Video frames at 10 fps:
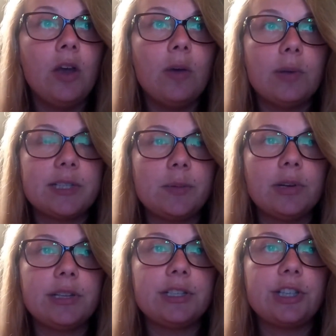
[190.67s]
While
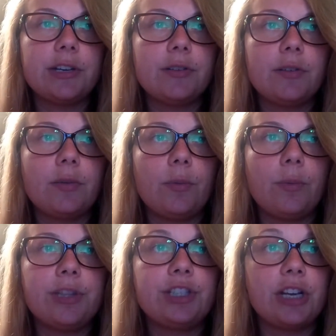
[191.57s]
exploring this
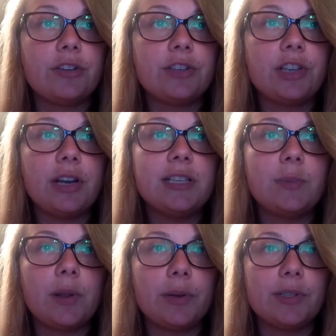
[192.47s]
with gender studies,
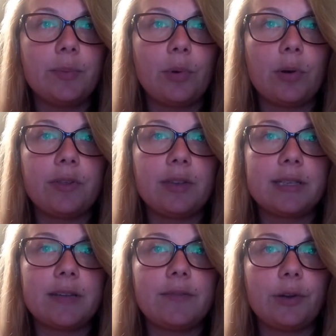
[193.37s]
one of the most important
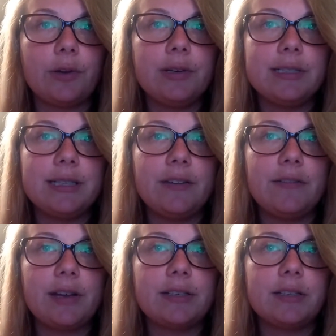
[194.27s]
things I've learned is the
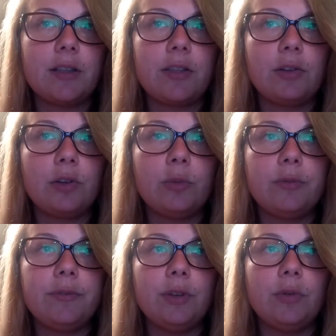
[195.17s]
effect the
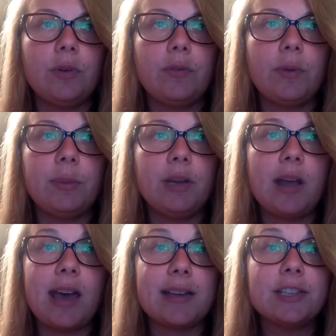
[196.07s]
global view of women
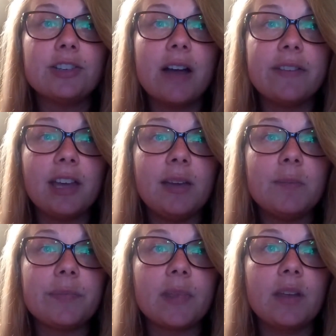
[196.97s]
has on trafficking.
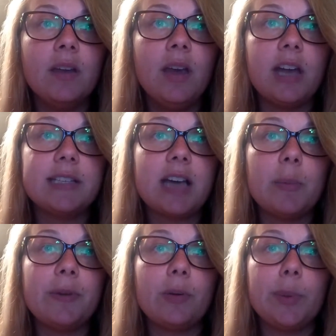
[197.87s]
It is
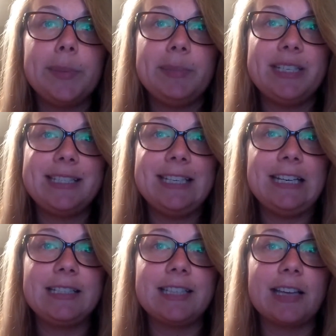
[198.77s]
common for women to be seen
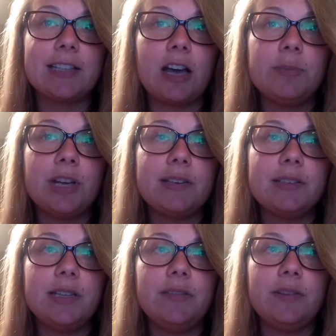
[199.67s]
as sex
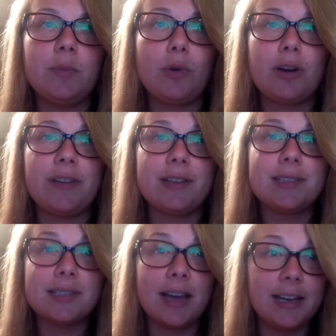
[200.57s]
objects, even in more advanced
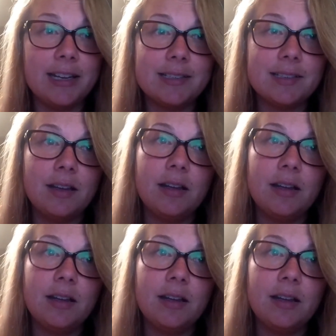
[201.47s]
societies.